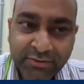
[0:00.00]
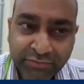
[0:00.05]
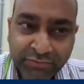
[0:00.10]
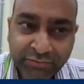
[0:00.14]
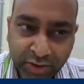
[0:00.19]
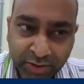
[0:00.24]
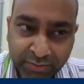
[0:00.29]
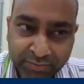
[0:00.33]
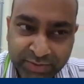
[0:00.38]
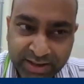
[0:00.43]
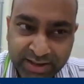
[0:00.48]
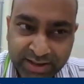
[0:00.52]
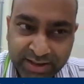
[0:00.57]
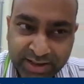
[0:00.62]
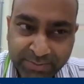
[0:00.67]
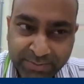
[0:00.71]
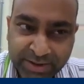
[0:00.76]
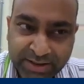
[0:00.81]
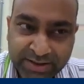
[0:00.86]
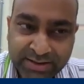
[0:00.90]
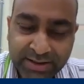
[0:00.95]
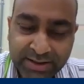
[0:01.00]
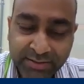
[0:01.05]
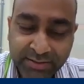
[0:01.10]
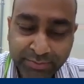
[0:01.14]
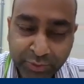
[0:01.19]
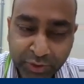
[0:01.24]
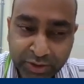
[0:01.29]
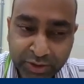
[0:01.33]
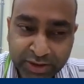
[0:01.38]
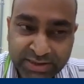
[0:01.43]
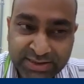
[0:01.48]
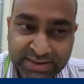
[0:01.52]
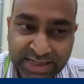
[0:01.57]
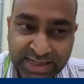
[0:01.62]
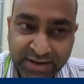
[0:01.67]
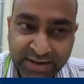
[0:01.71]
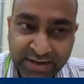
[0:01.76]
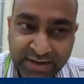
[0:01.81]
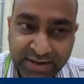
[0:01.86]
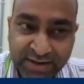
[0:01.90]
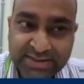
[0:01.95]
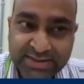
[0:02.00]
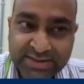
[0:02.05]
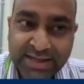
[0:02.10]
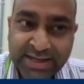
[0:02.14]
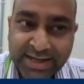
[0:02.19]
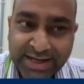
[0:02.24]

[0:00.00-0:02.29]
from the lipid protein surface,